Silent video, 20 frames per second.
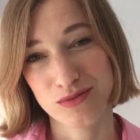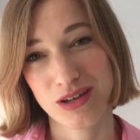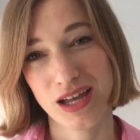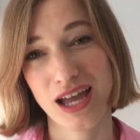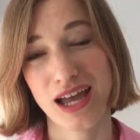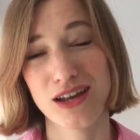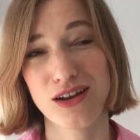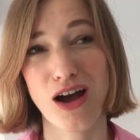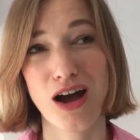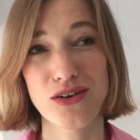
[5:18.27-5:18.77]

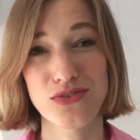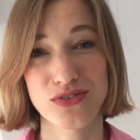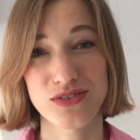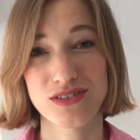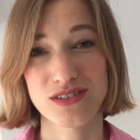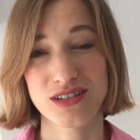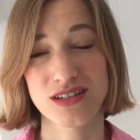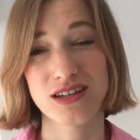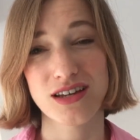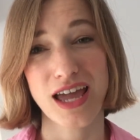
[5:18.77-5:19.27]
and
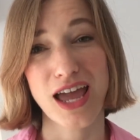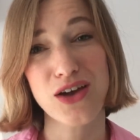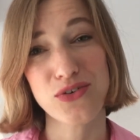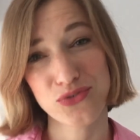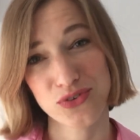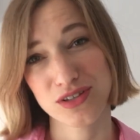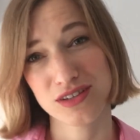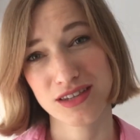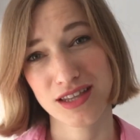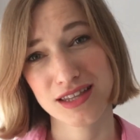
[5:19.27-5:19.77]
often the
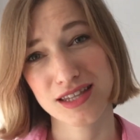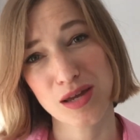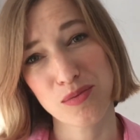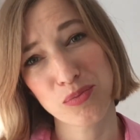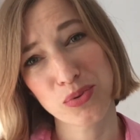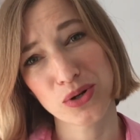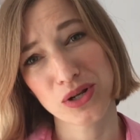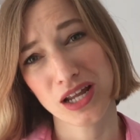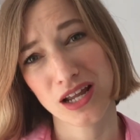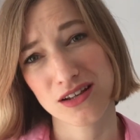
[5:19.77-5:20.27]
effort that they
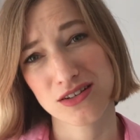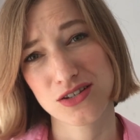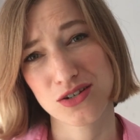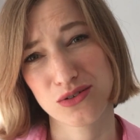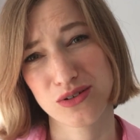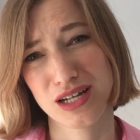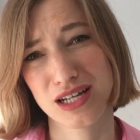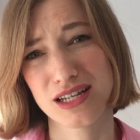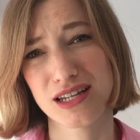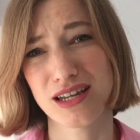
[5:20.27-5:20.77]
put into
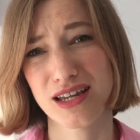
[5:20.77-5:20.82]
it